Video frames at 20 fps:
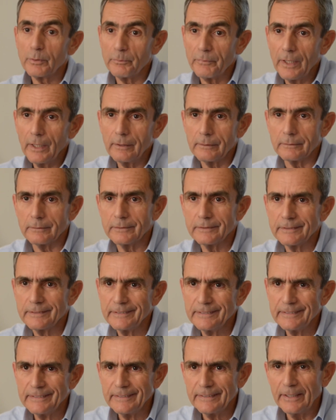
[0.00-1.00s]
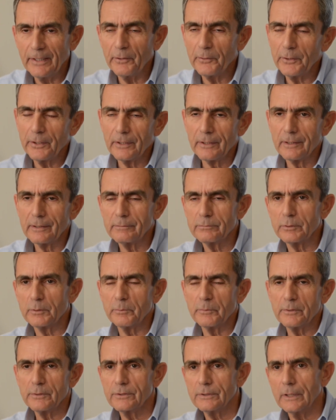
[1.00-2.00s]
from those. You know, you learn
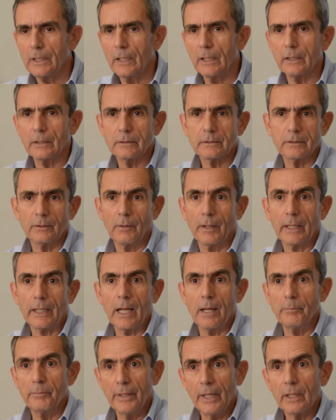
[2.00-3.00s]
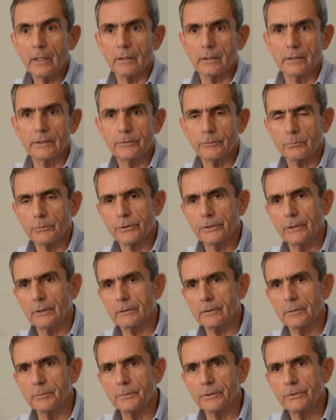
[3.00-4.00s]
from mistakes, so I got better as a
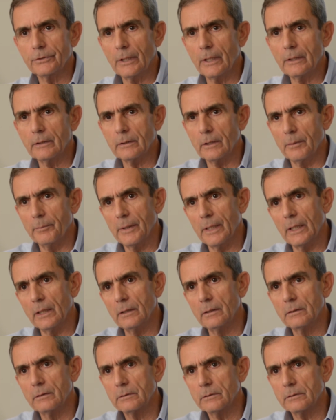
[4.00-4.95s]
result of the mistakes I made.